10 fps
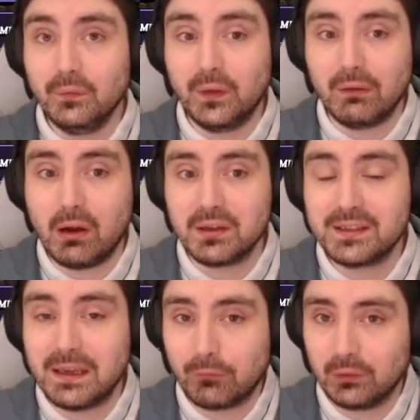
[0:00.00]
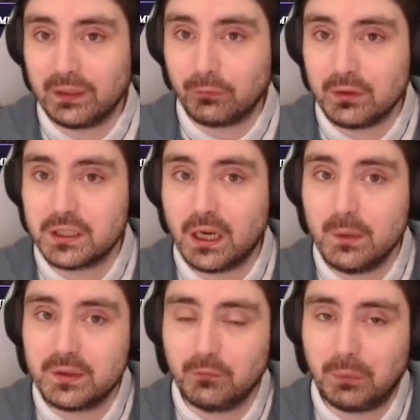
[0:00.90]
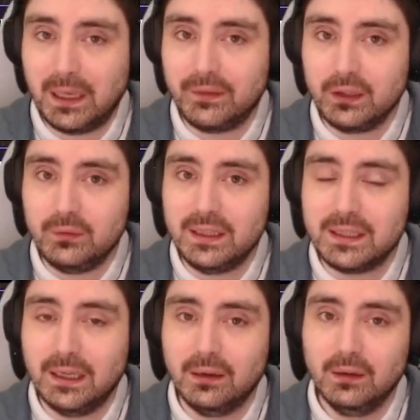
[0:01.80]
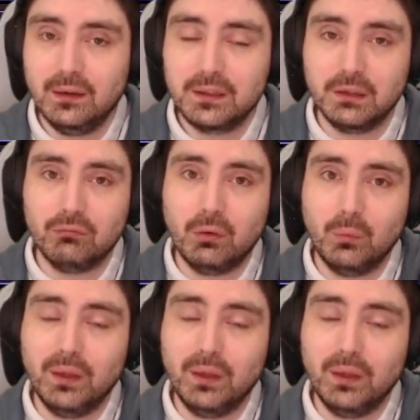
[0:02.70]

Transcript: there are several different types of player that you need to run